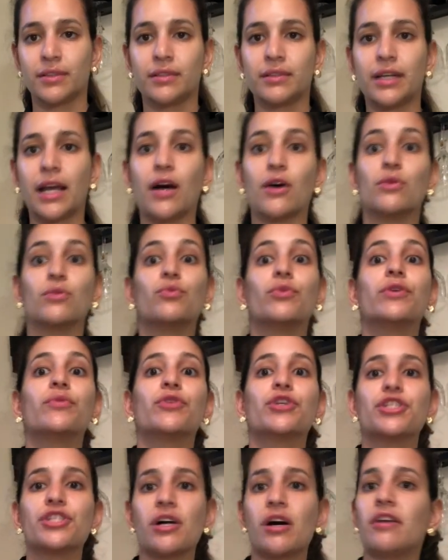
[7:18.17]
Now, when
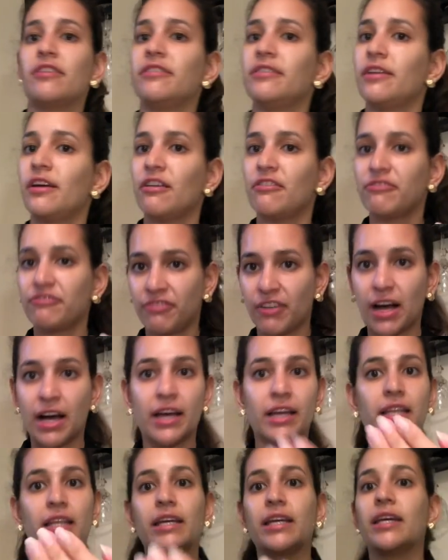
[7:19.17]
we're done
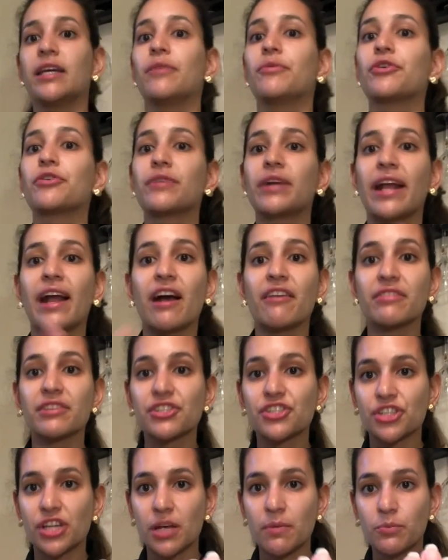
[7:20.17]
filing, we already have the
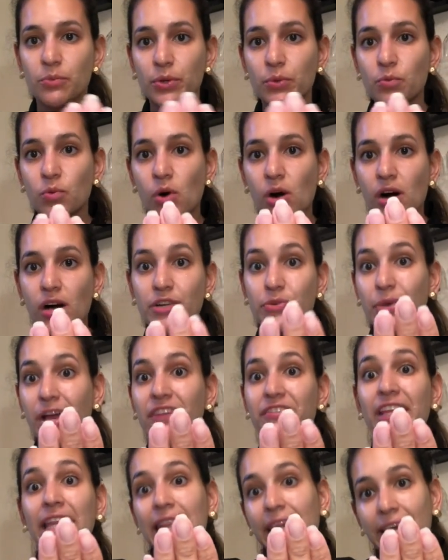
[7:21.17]
shape we want, we
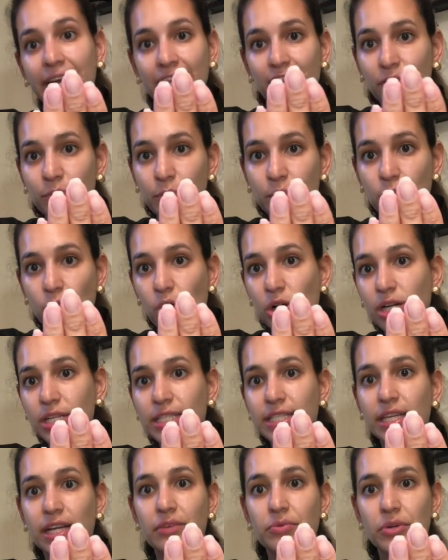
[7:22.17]
have the length we
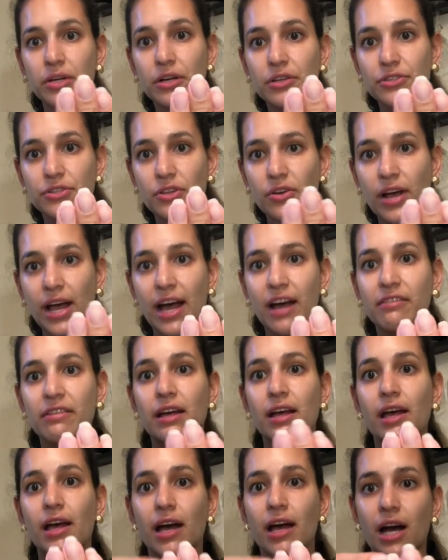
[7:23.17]
want, and we also have
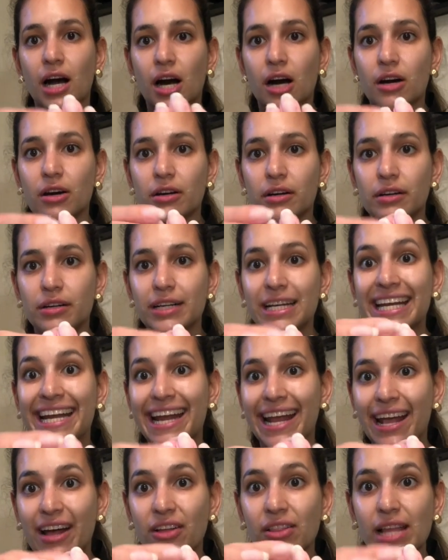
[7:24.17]
our
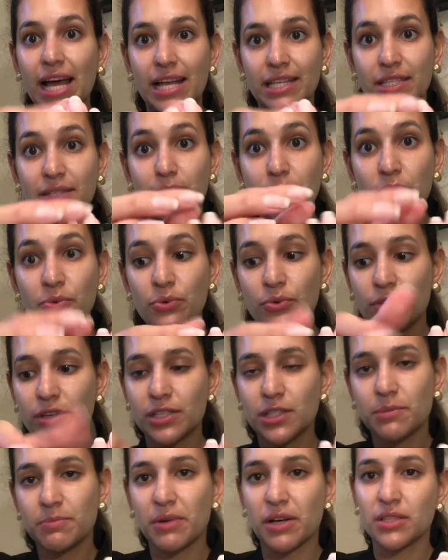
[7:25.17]
nail as smooth
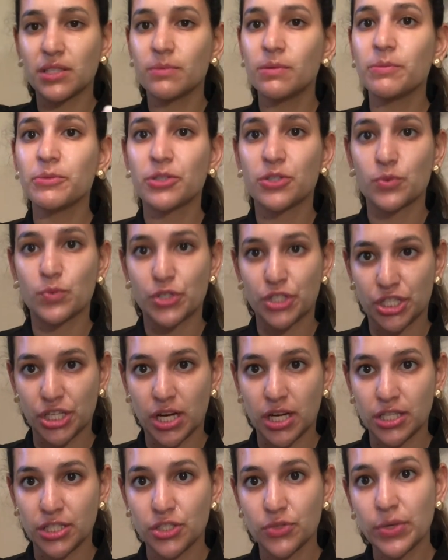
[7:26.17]
as possible because we're
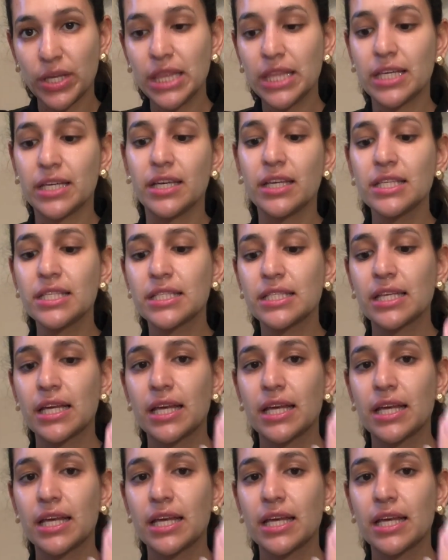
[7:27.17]
done doing this.